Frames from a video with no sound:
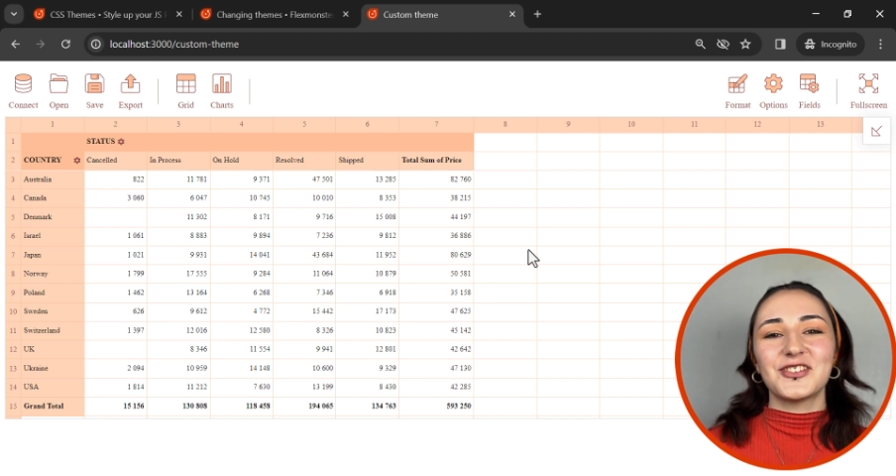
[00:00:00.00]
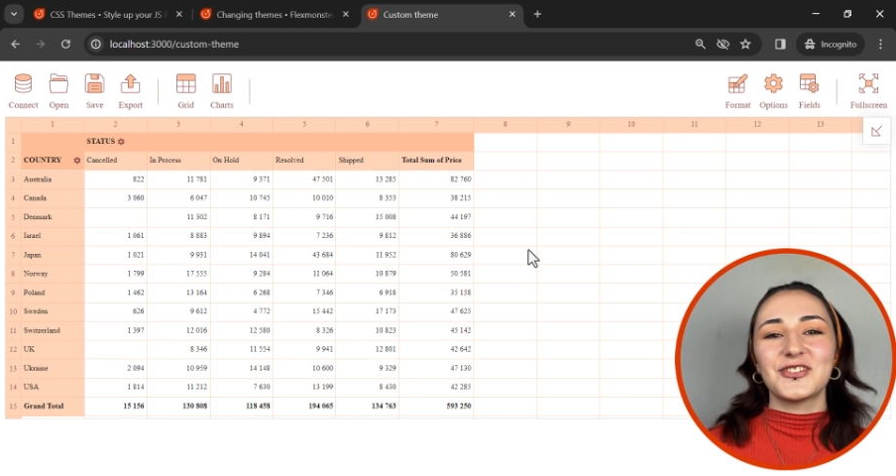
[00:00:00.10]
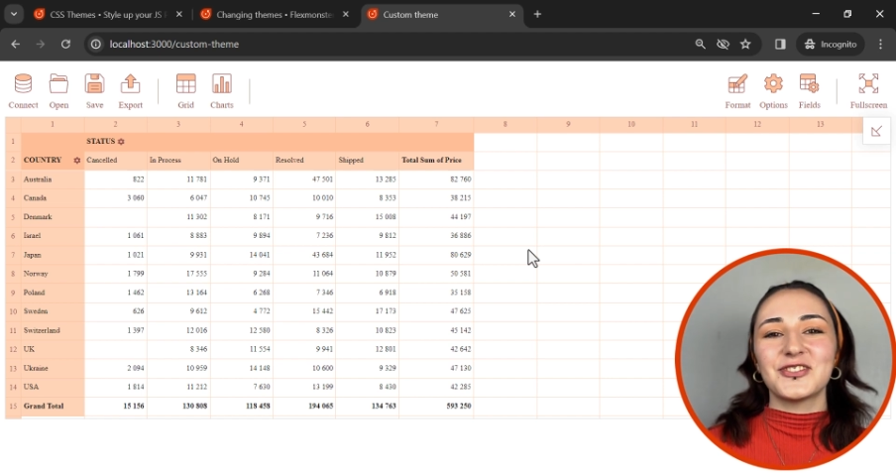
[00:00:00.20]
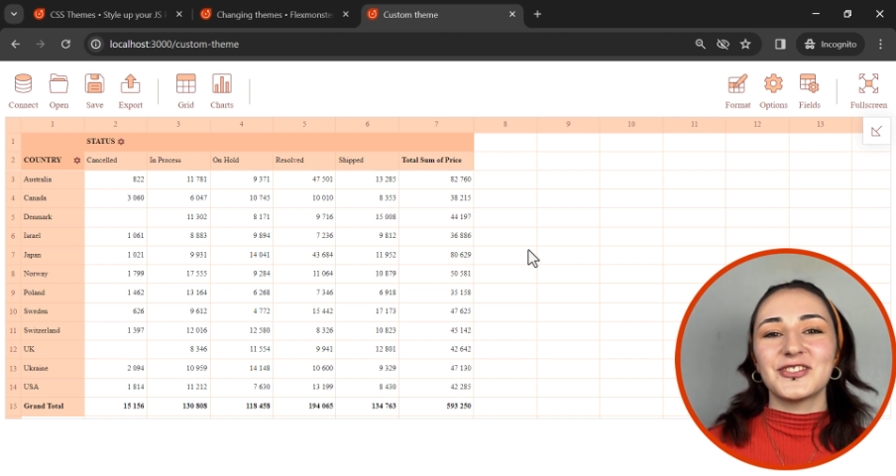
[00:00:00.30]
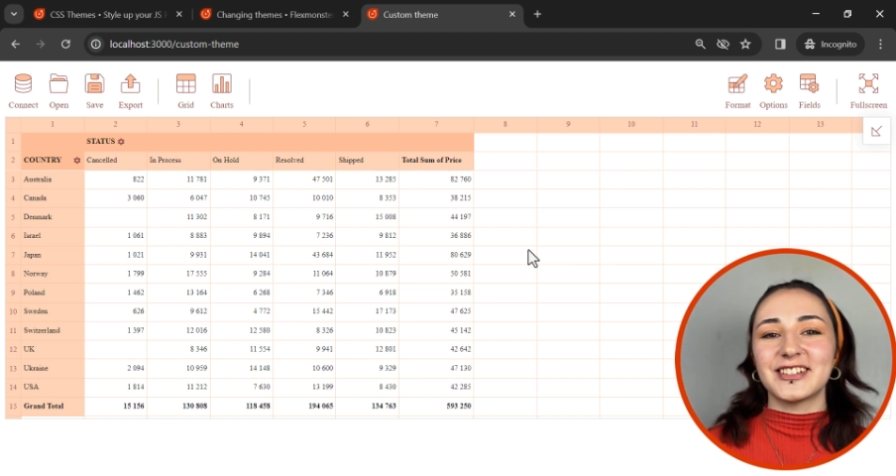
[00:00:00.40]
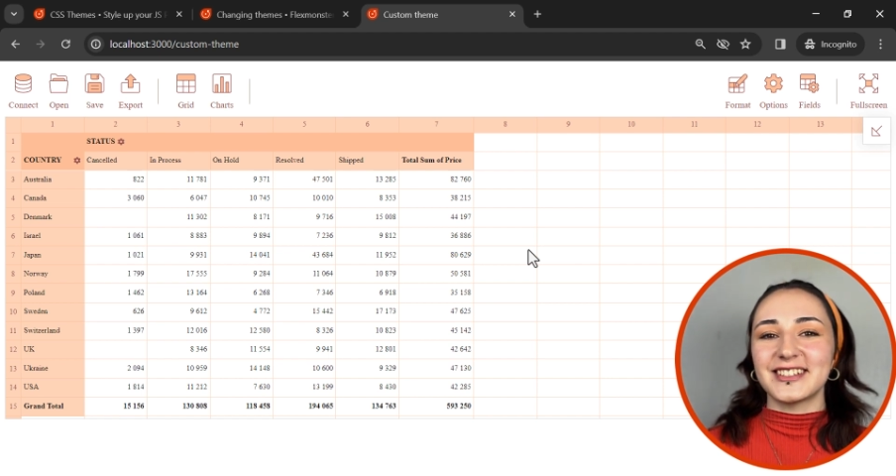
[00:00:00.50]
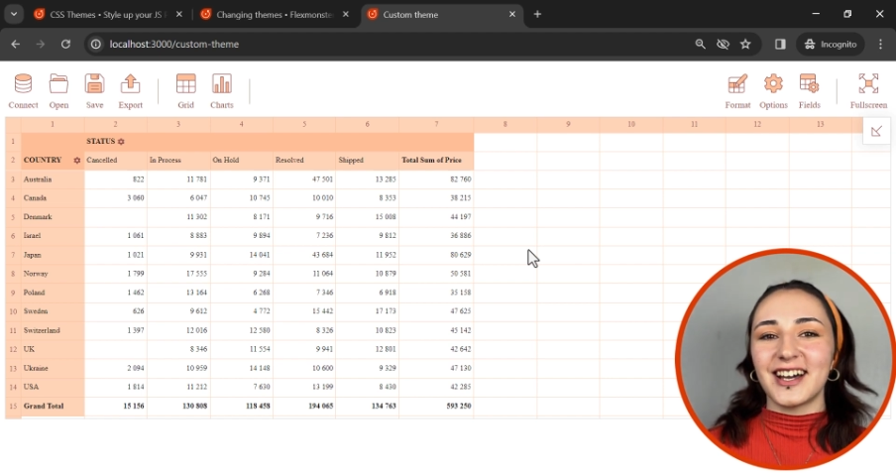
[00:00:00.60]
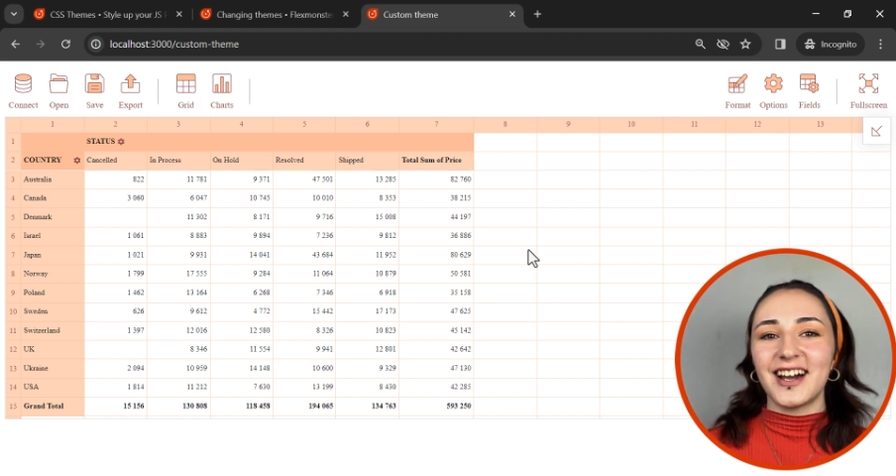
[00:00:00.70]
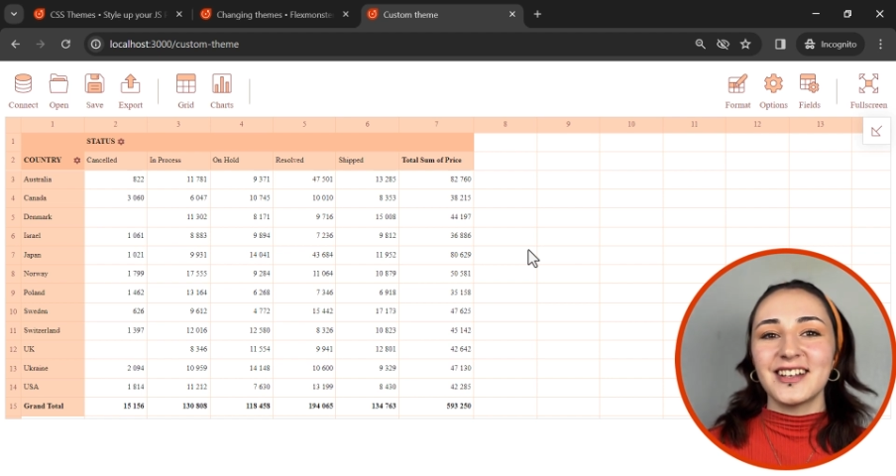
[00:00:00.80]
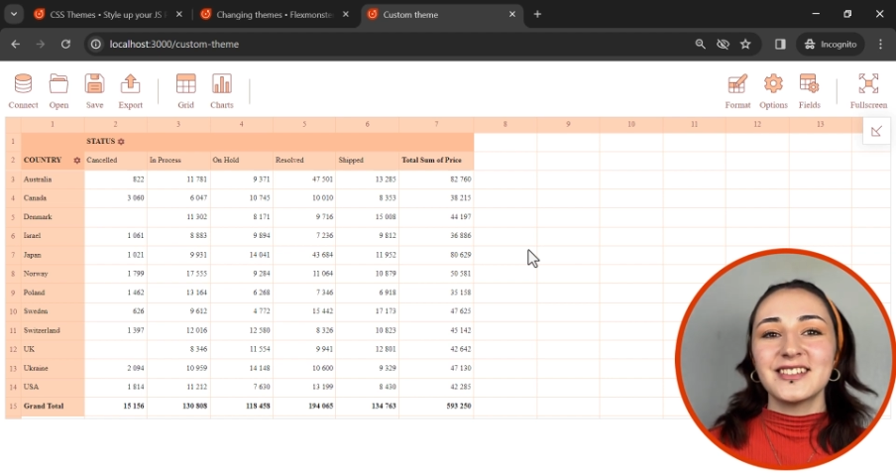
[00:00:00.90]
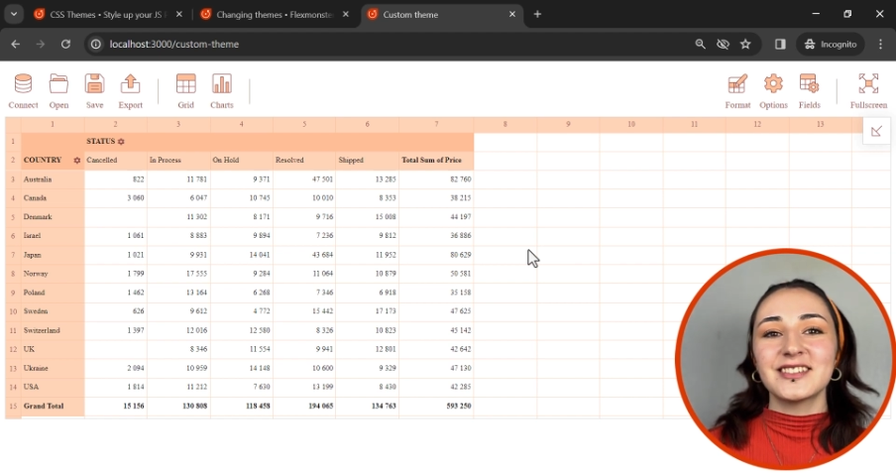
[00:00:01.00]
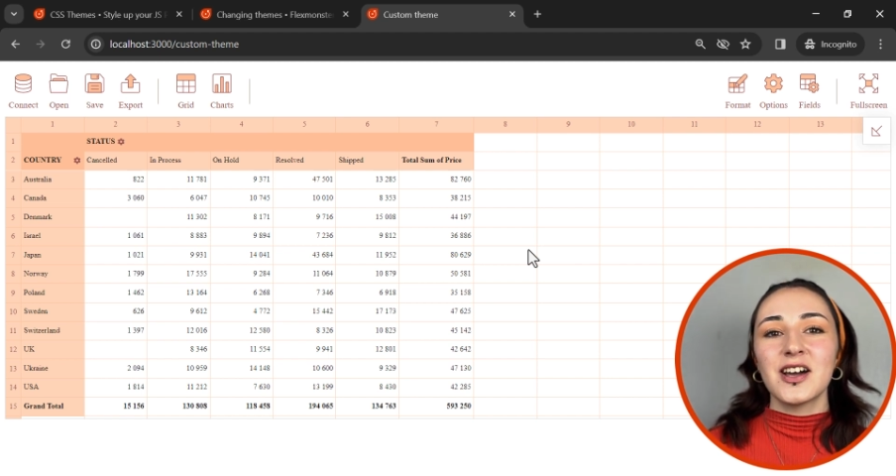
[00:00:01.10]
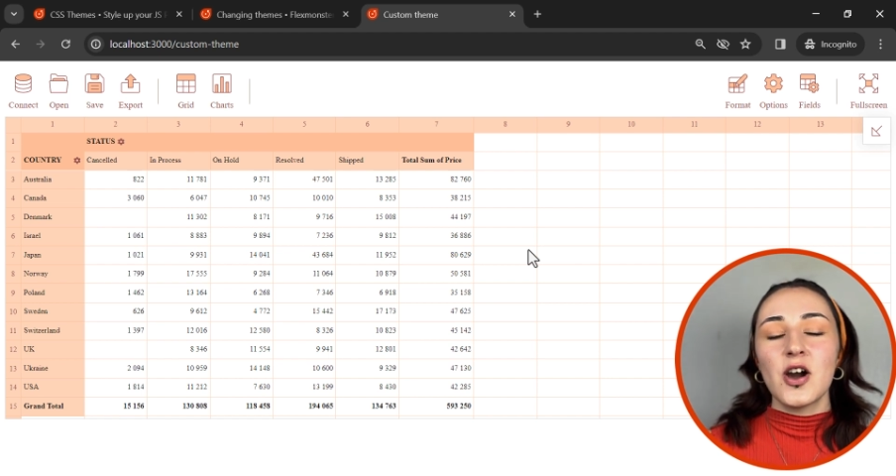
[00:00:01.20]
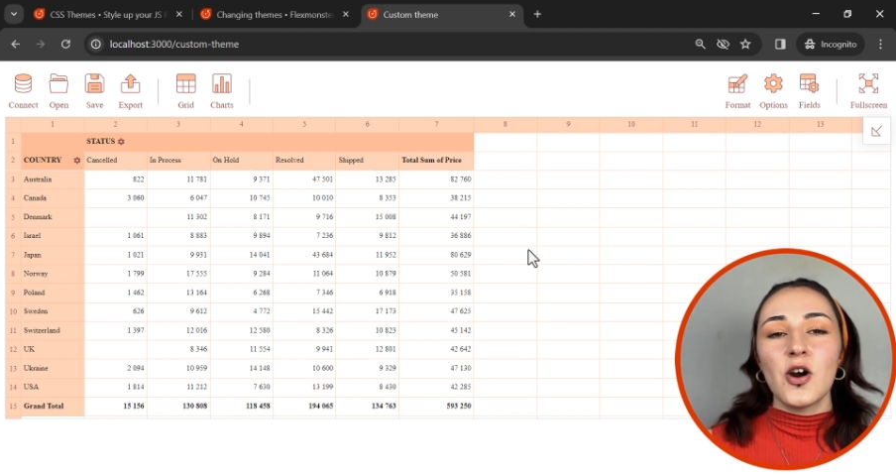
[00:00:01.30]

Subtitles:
cool designs,